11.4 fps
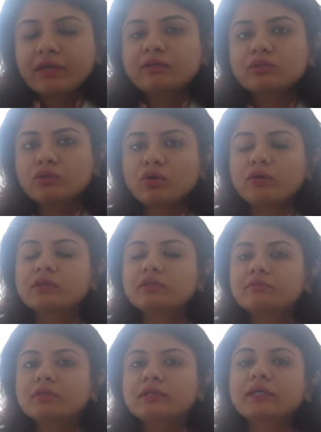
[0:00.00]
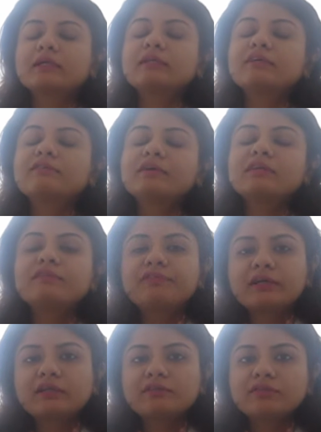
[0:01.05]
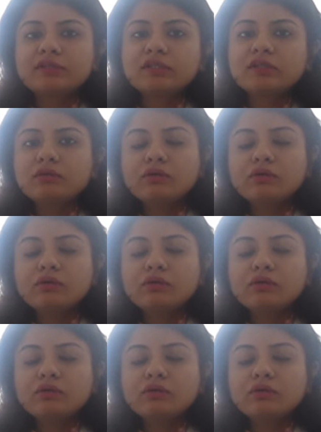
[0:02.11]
the condom can give an effectivity